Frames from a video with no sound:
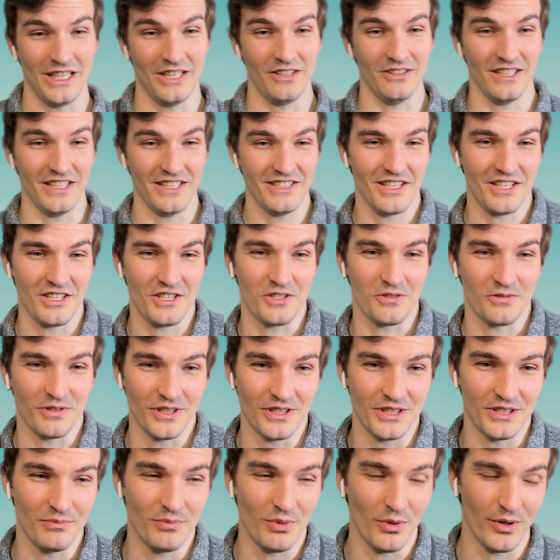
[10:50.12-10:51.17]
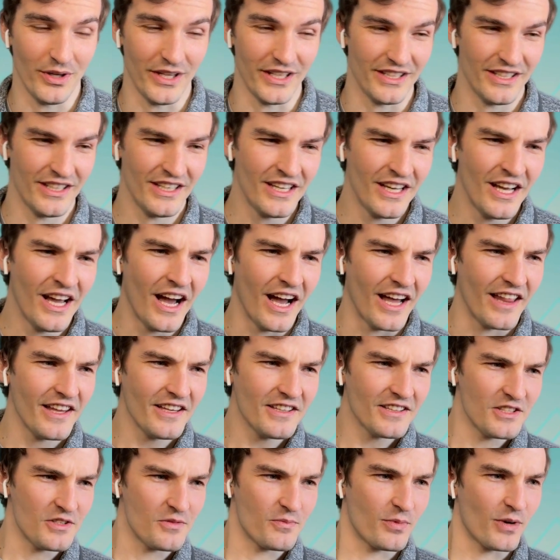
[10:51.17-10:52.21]
Wow, yeah, it's actually a really good point. I
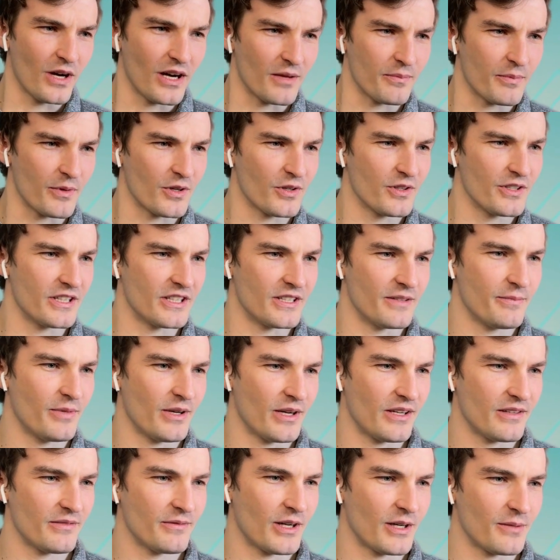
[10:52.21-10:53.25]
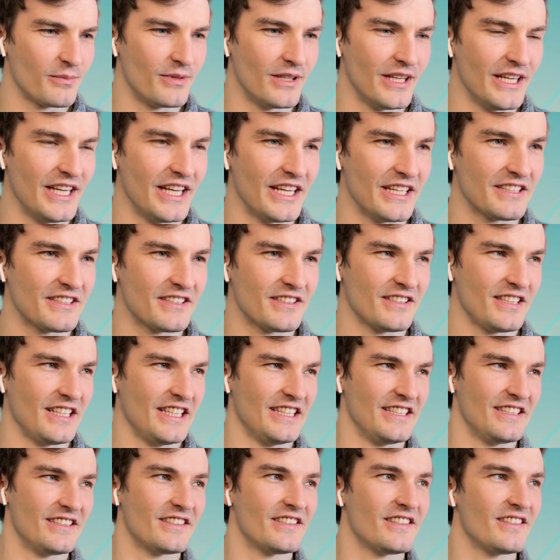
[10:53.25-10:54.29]
like that you brought up Linux,
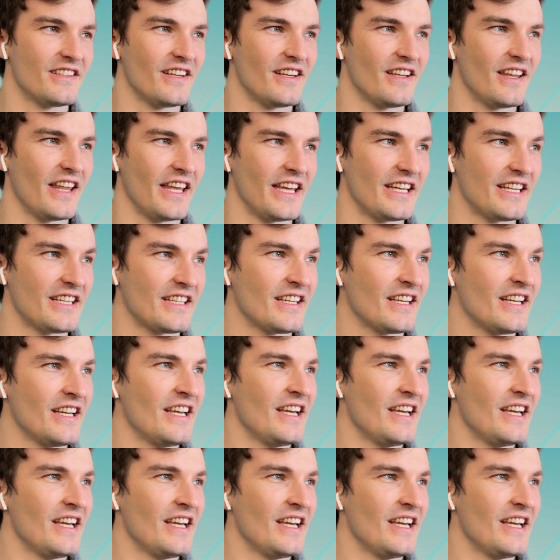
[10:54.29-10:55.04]
and like